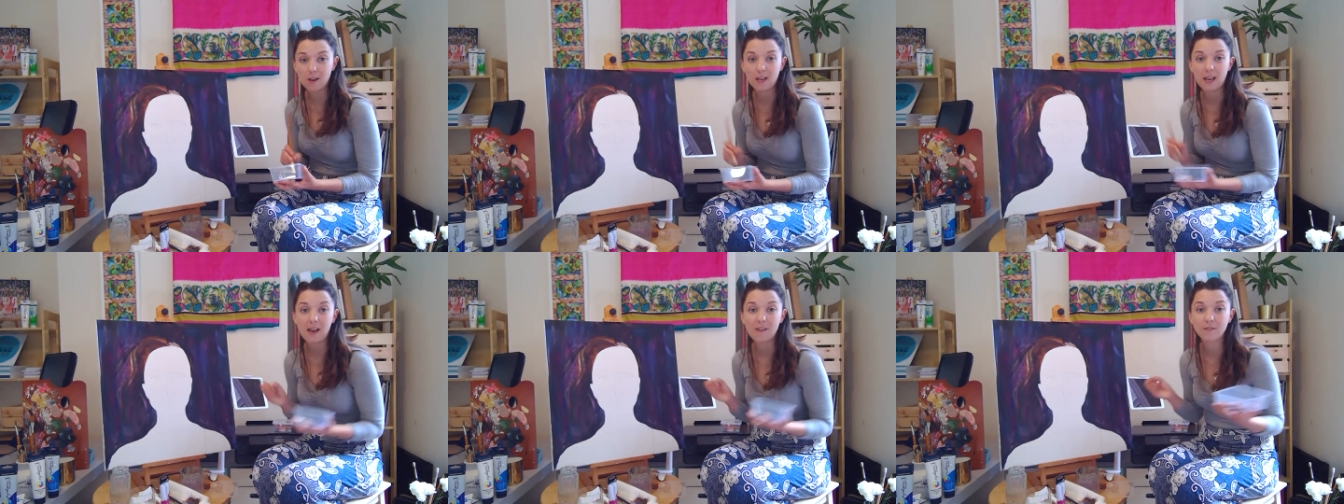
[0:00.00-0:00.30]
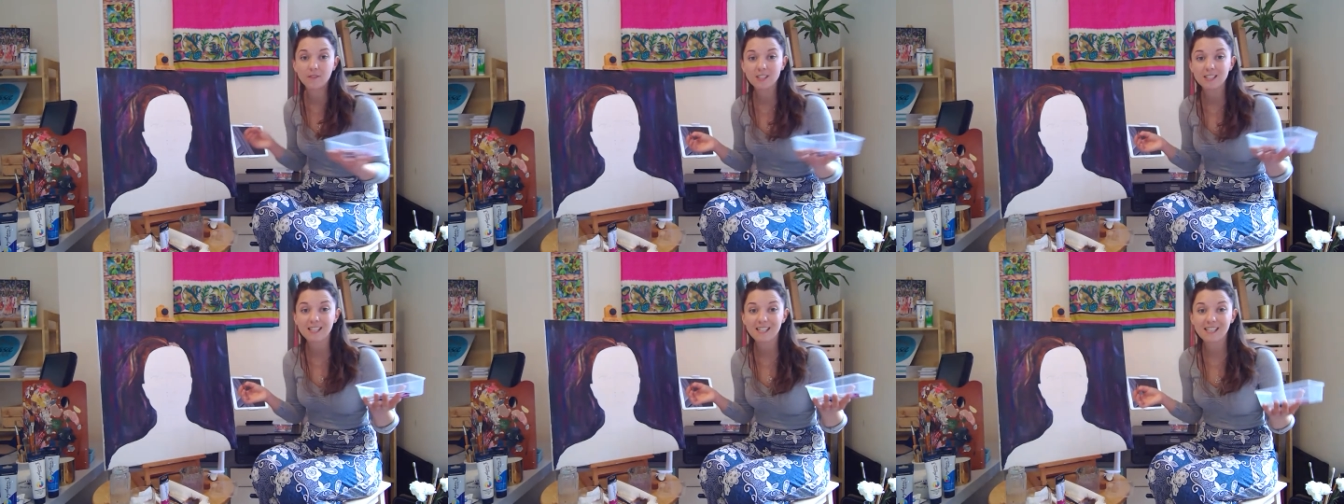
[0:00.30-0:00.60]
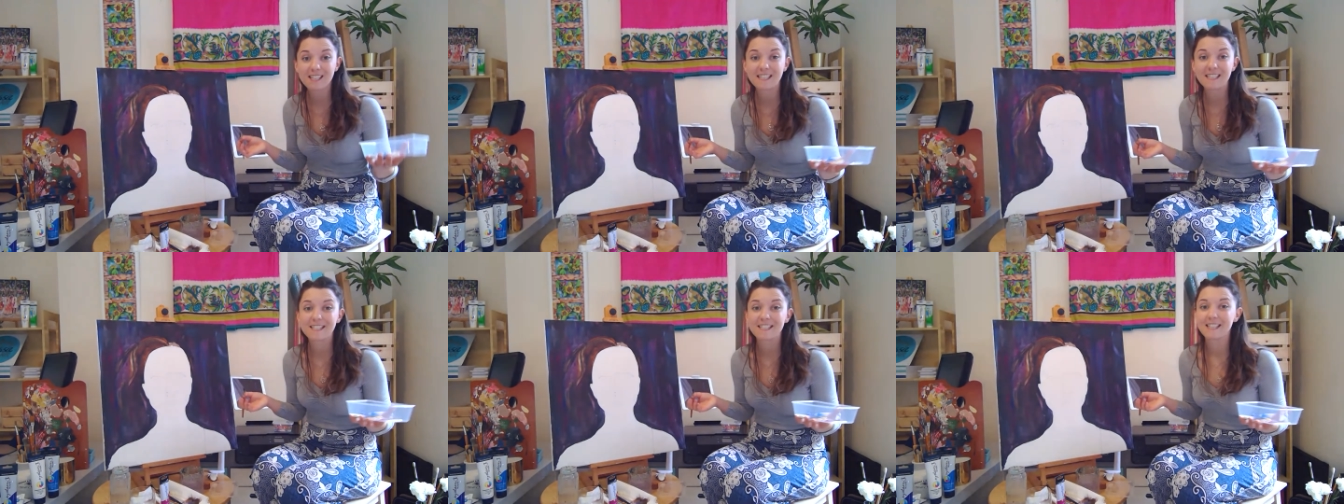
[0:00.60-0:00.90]

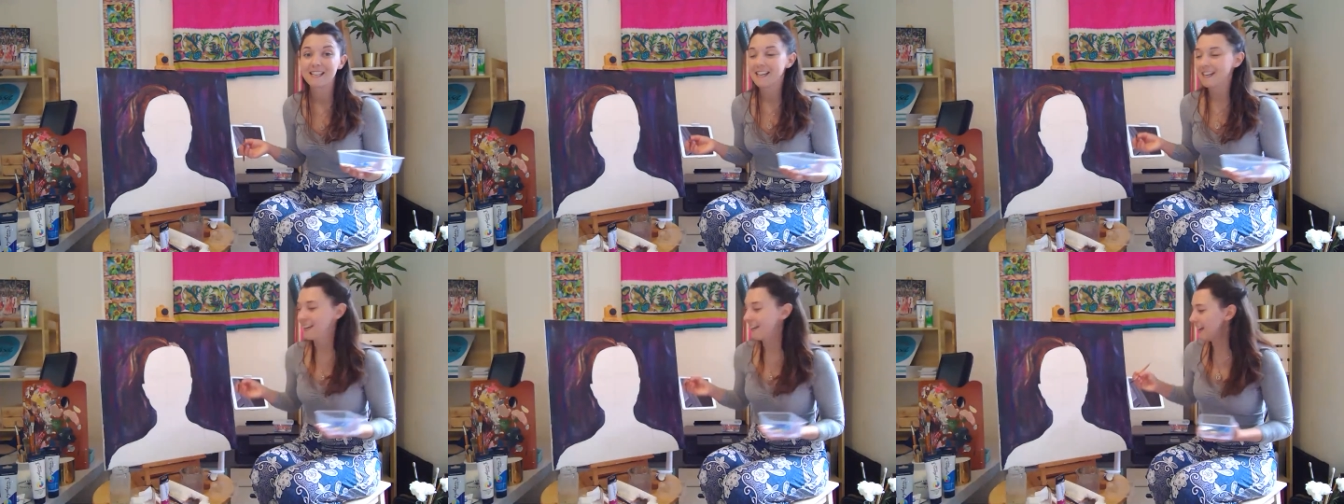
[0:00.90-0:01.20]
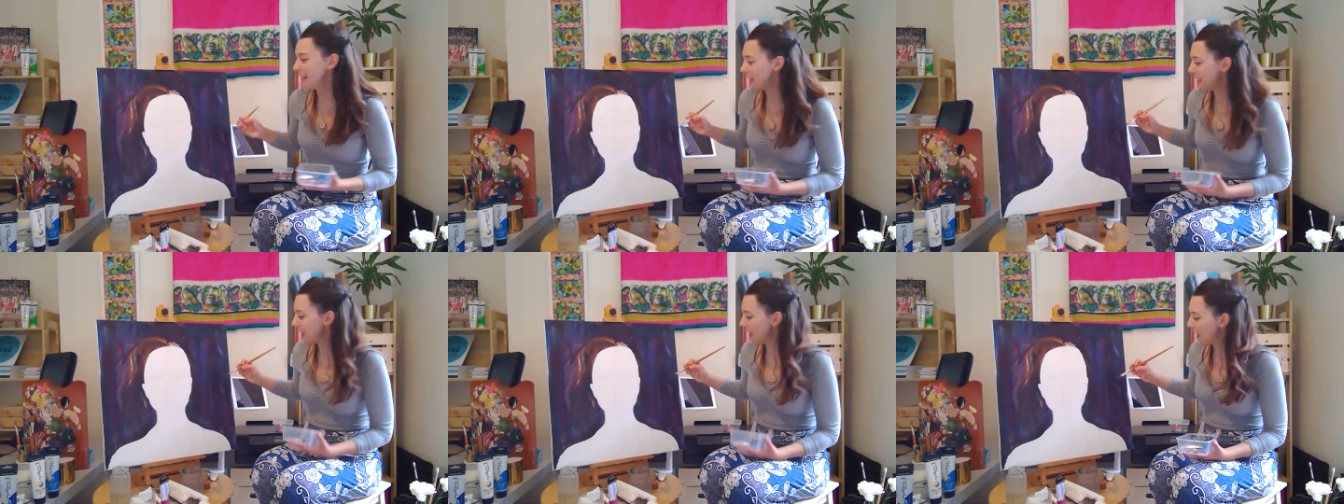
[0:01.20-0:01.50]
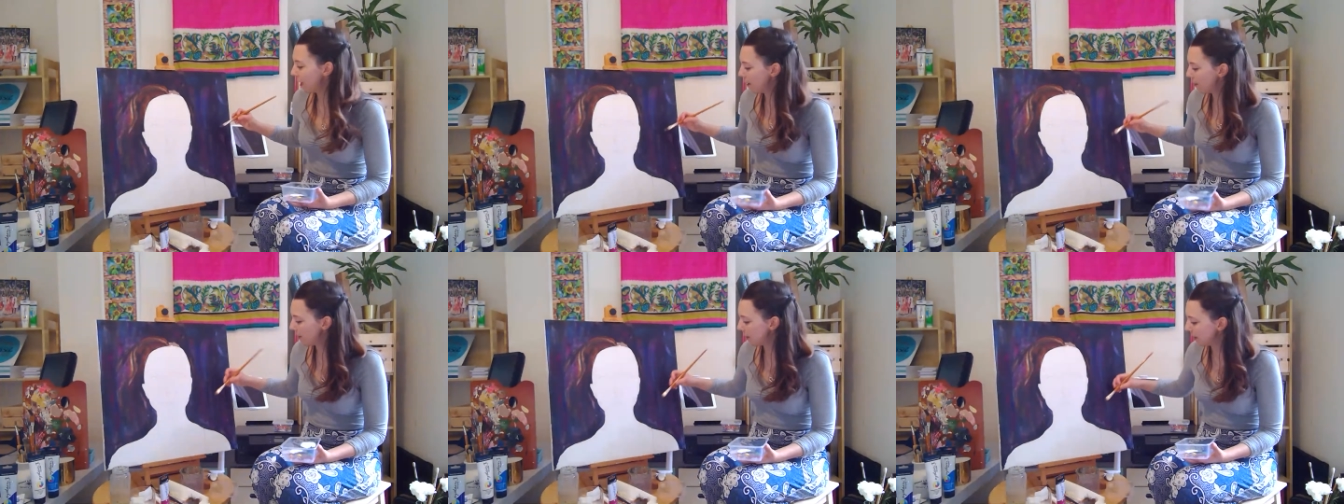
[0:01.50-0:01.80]
canvases
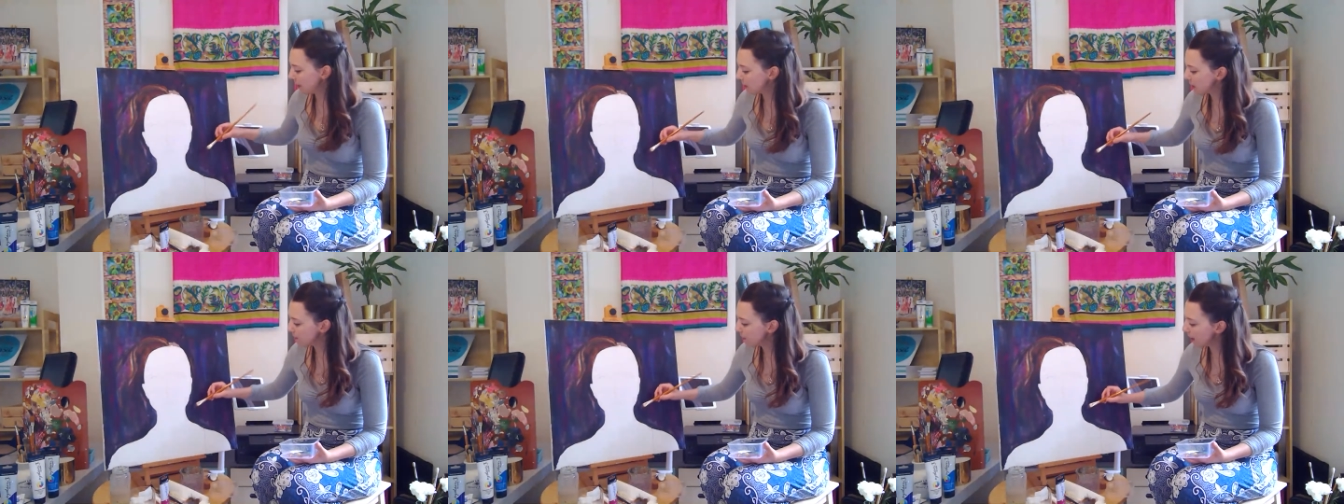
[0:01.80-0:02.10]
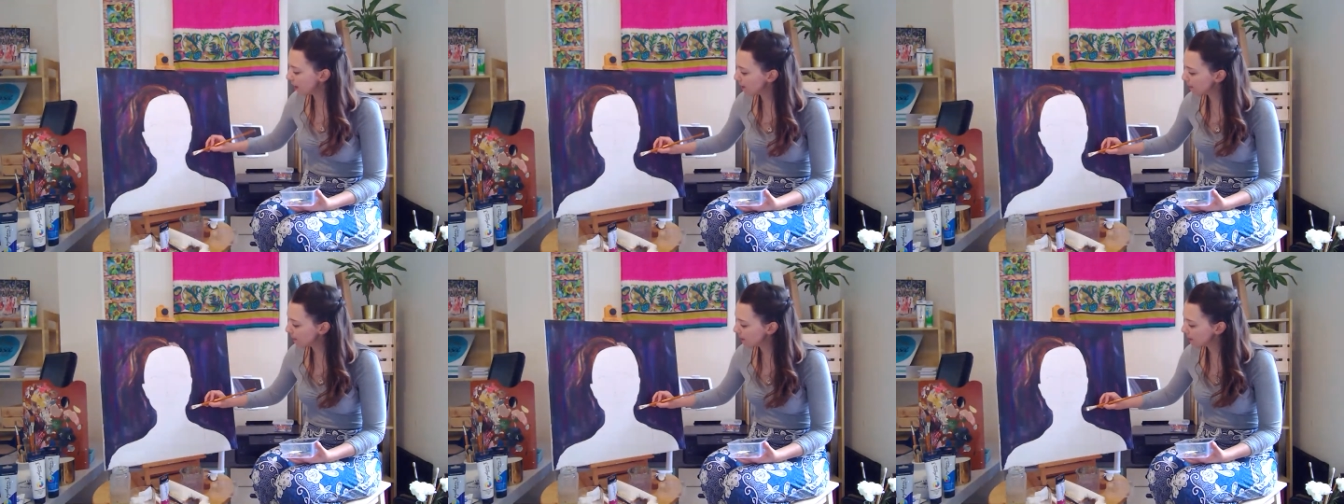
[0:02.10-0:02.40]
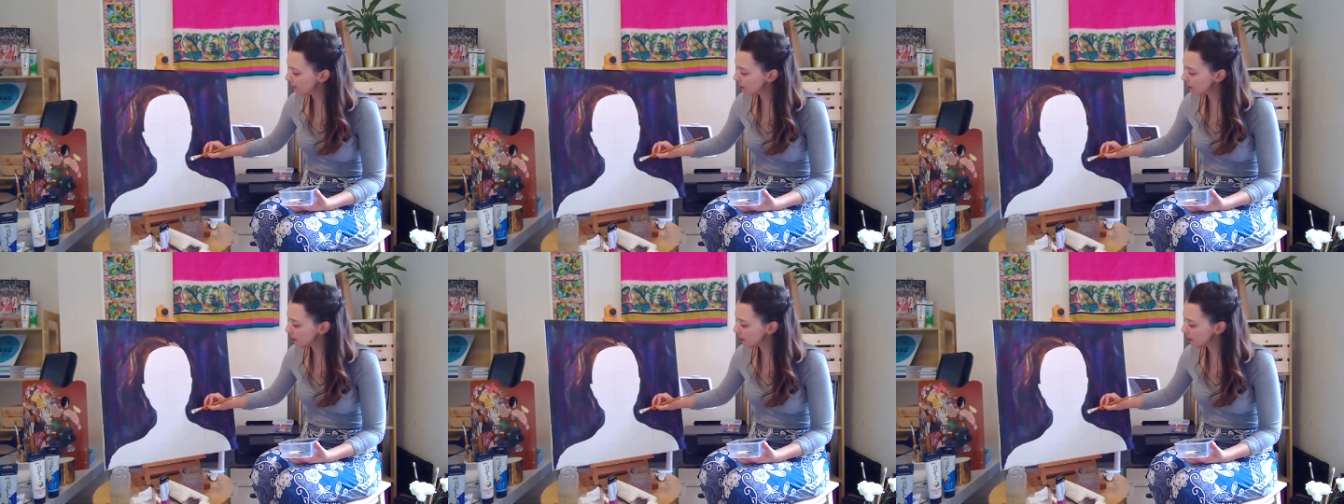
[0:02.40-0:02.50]
and experiment.